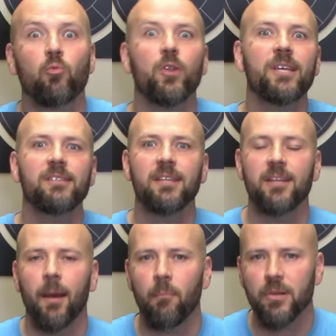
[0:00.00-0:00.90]
Reason
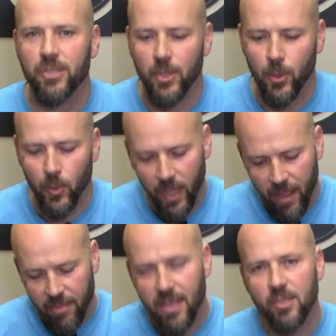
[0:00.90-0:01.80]
number two,
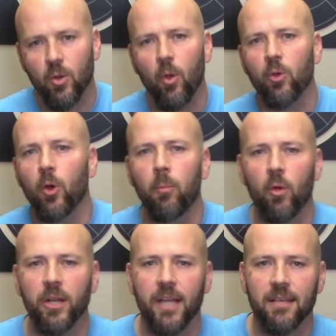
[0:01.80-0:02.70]
this Crokinole
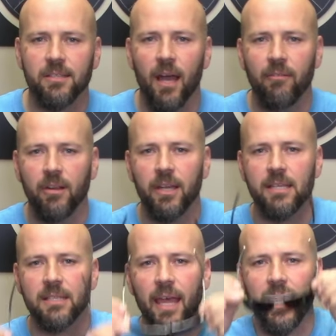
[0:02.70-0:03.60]
board dust cover
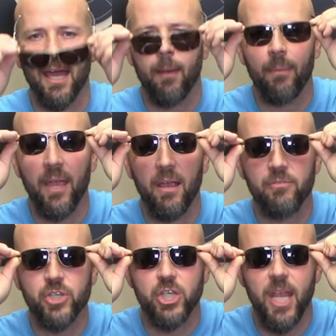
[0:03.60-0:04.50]
is like a pair
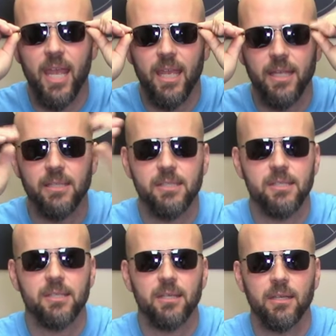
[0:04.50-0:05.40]
of
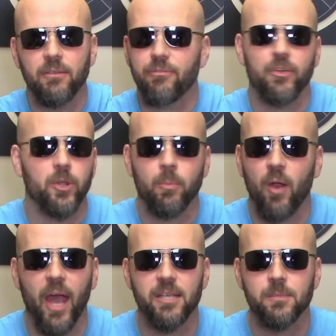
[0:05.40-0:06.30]
shades for your
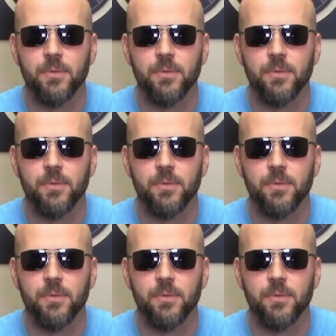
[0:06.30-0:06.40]
prized